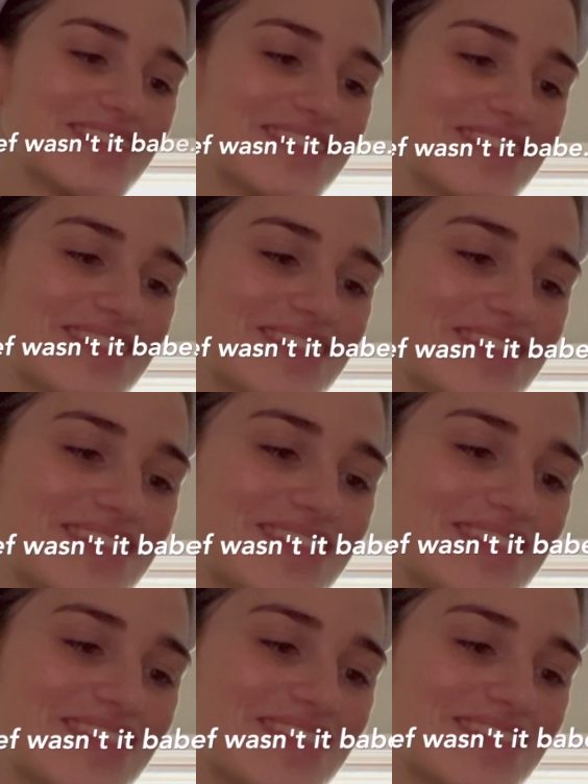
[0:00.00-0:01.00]

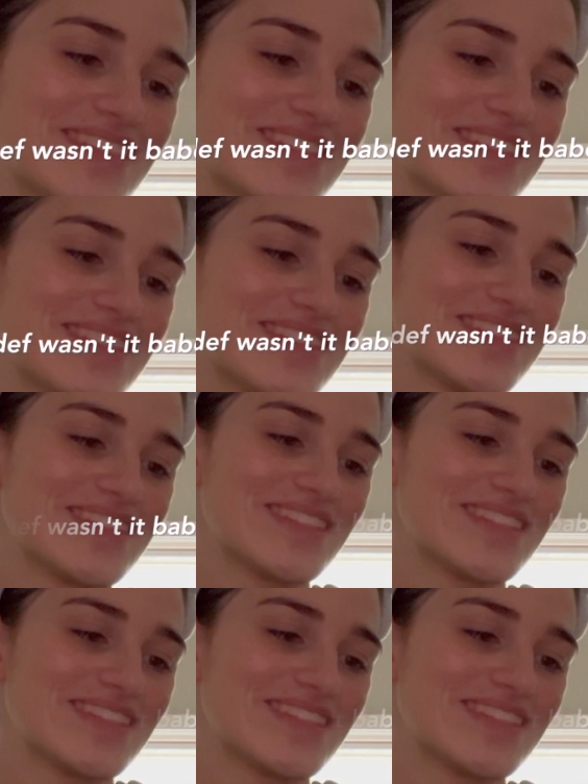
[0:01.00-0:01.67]
(silence)